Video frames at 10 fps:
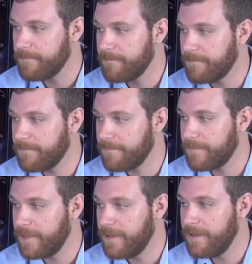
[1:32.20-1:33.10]

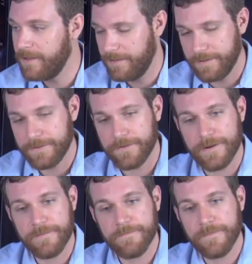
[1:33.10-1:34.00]

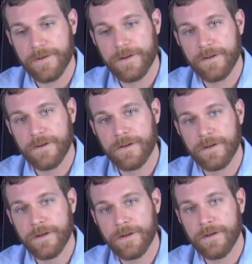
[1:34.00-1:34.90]

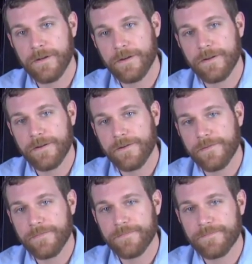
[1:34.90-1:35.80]

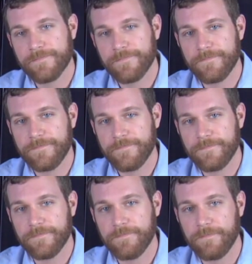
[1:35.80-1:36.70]

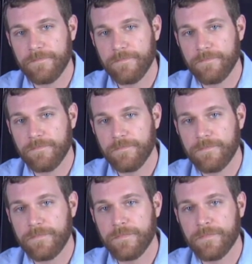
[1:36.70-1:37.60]

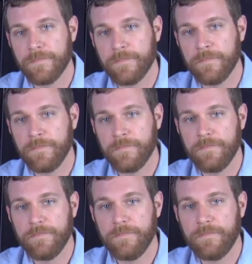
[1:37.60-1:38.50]

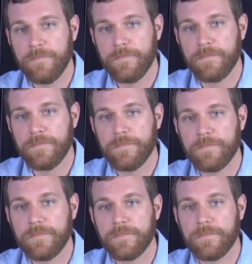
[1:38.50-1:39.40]

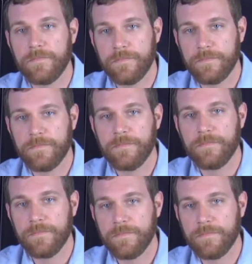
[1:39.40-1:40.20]
This person isn't speaking.